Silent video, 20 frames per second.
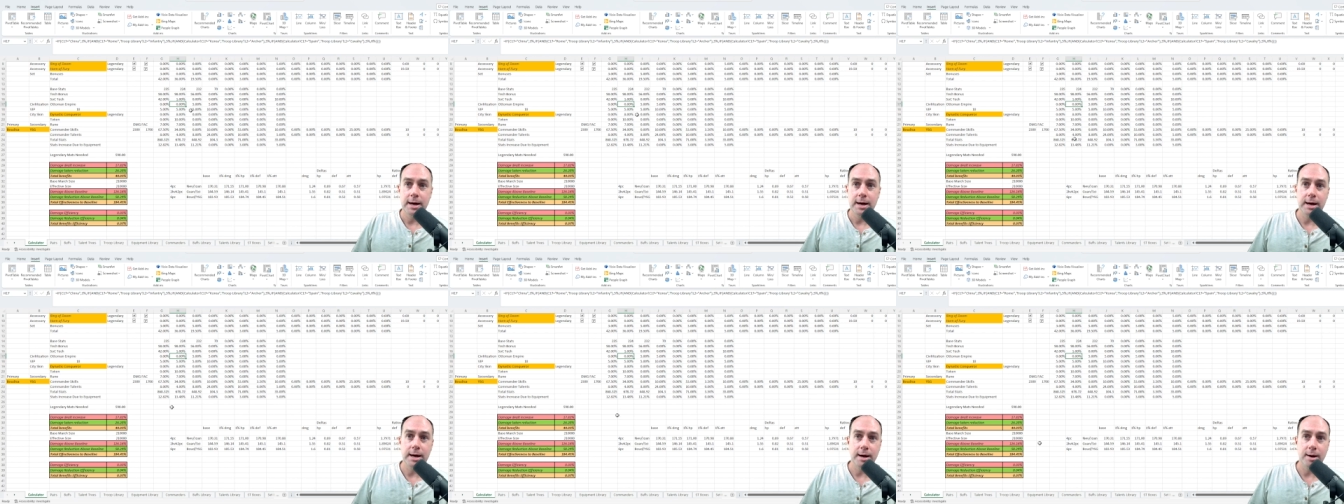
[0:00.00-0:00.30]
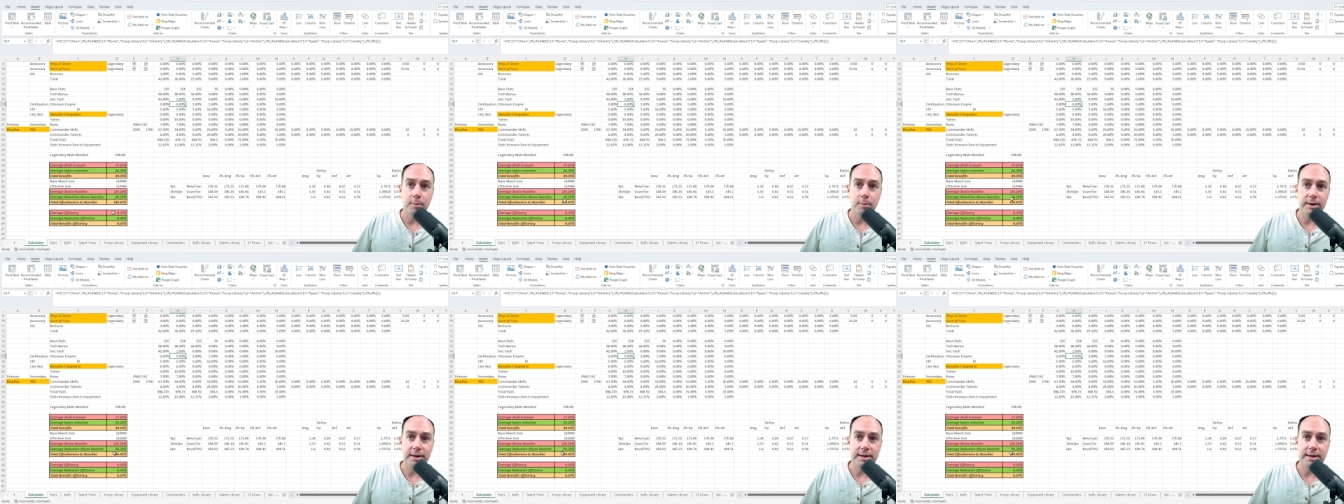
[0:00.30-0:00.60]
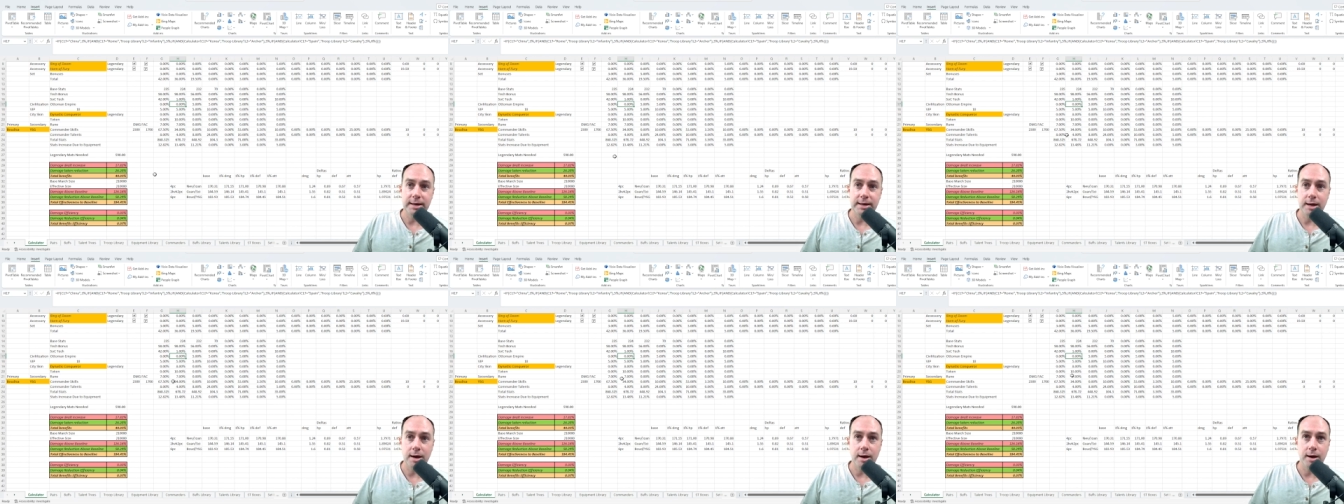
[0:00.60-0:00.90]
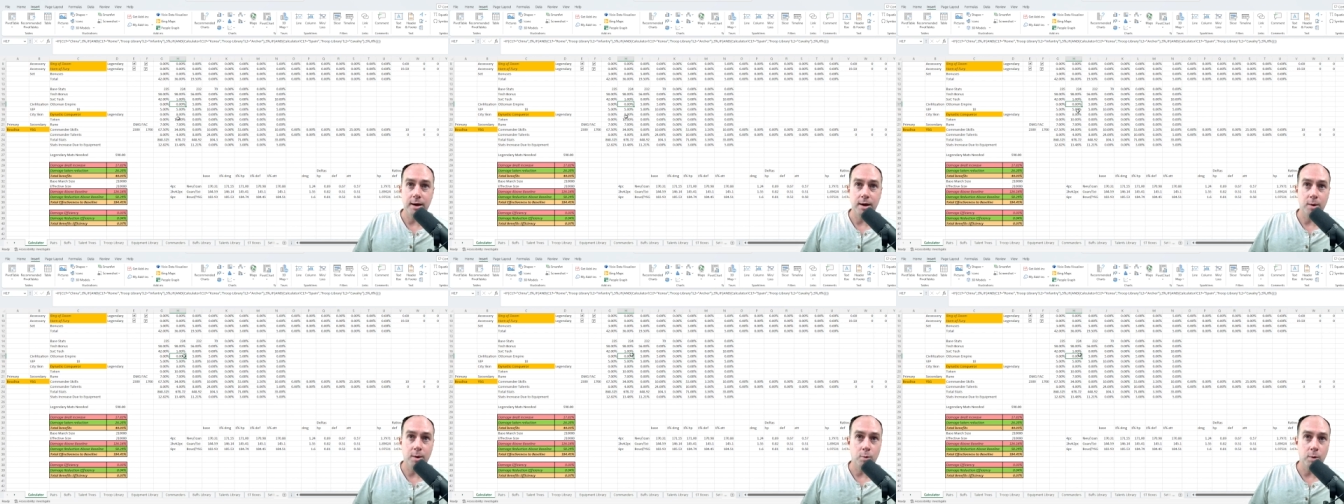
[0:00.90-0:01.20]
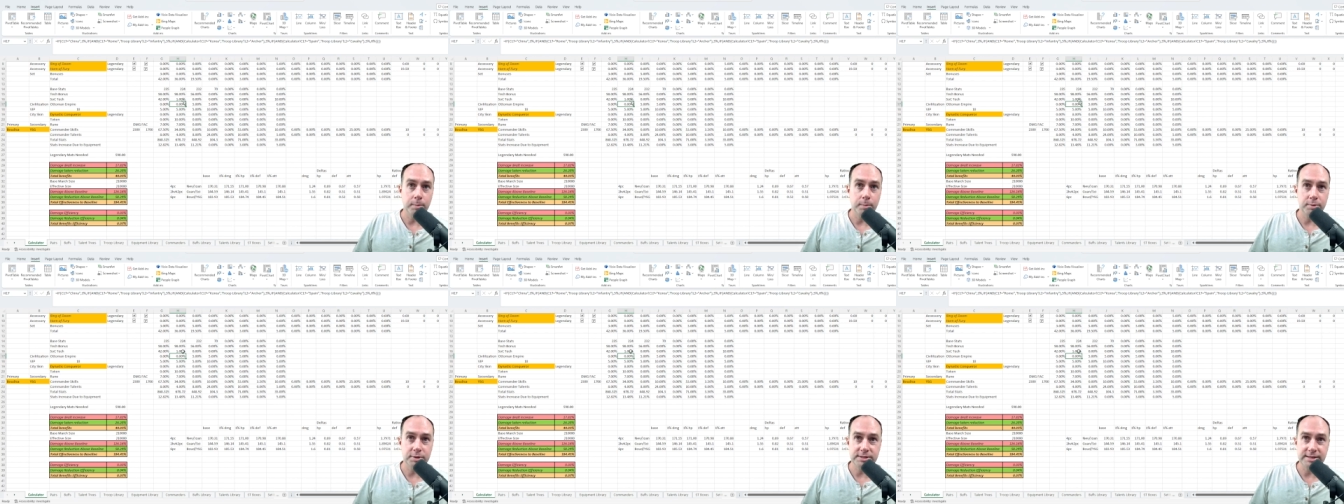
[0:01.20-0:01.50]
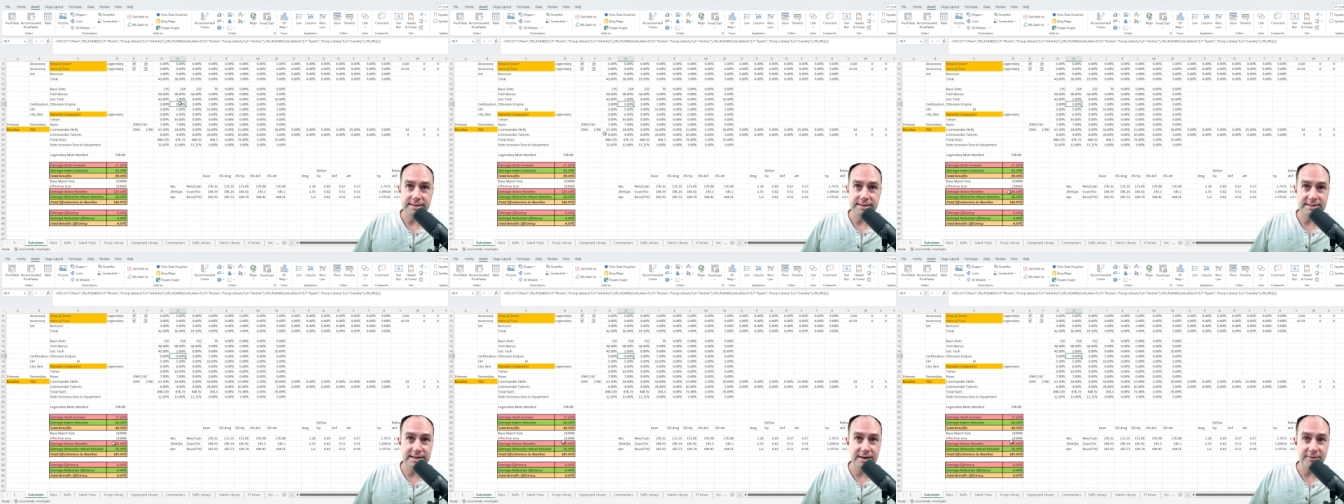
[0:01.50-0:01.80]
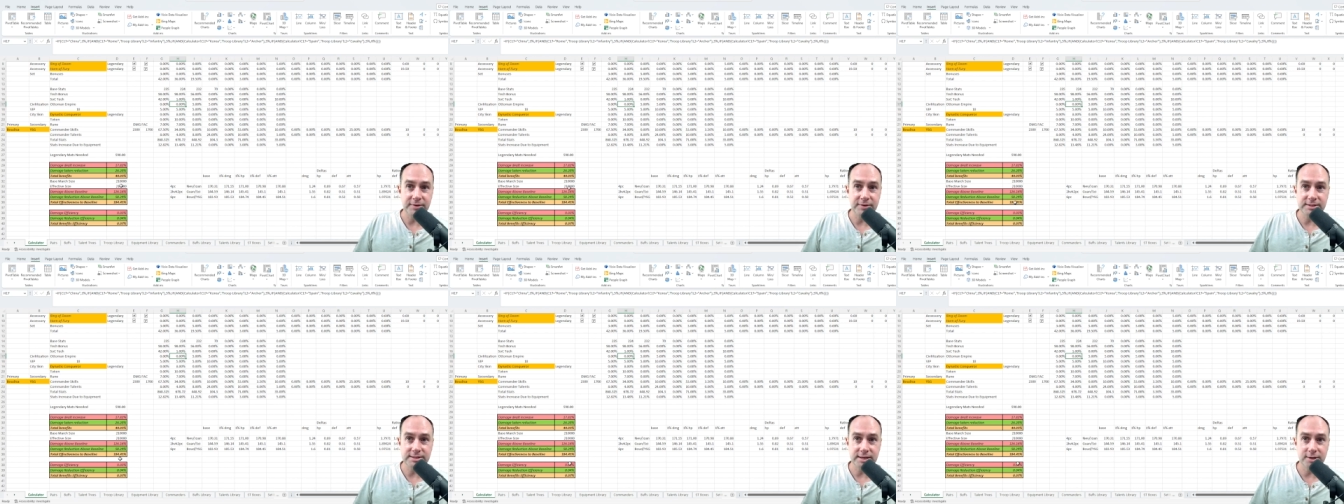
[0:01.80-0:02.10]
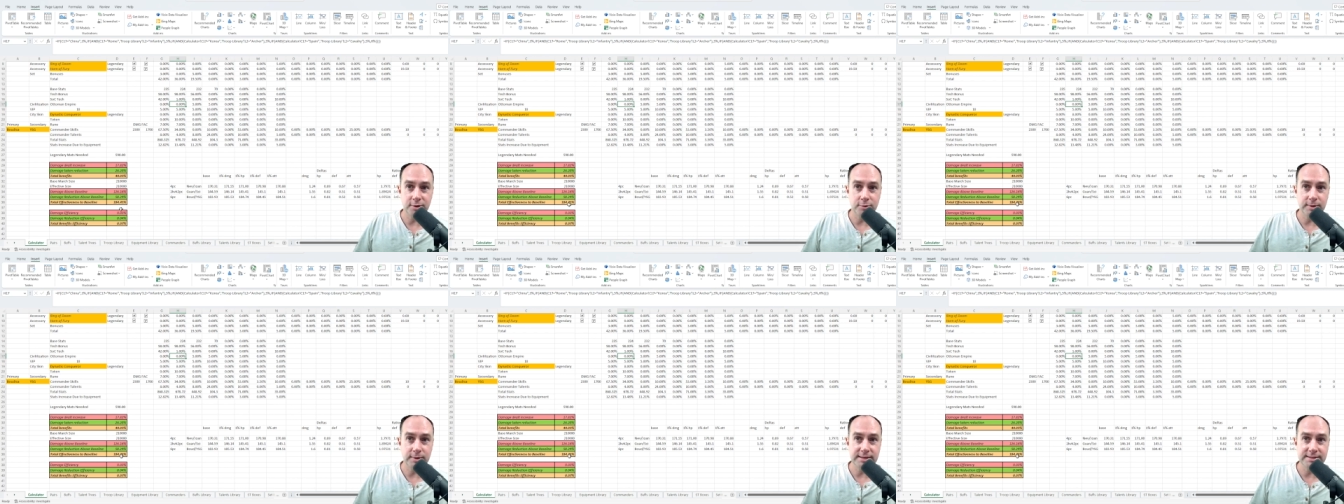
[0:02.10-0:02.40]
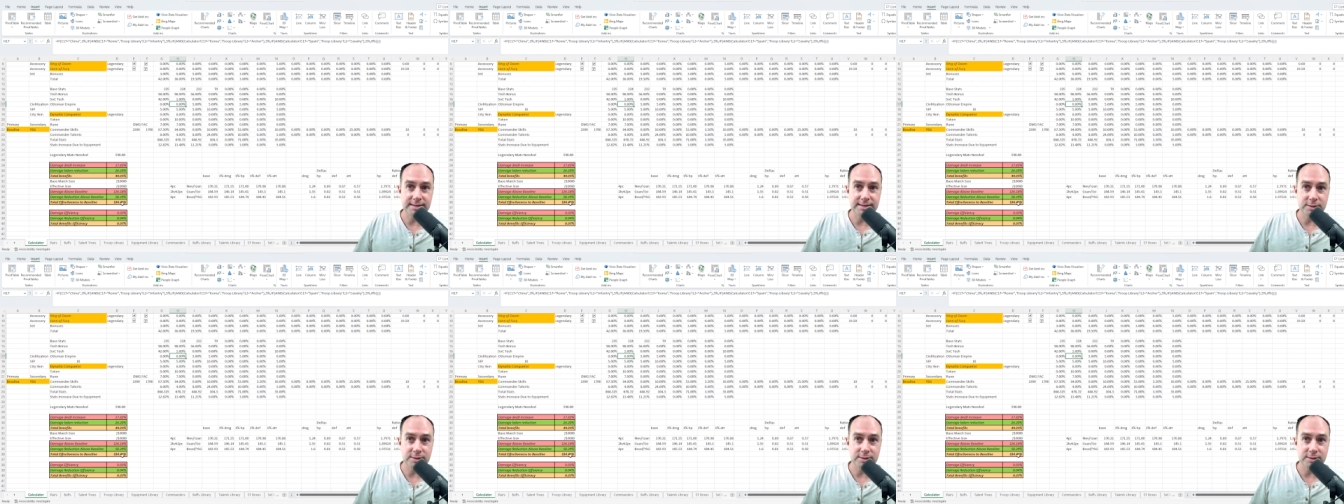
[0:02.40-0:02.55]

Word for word: Uh, we get uh, a 1% defense increase.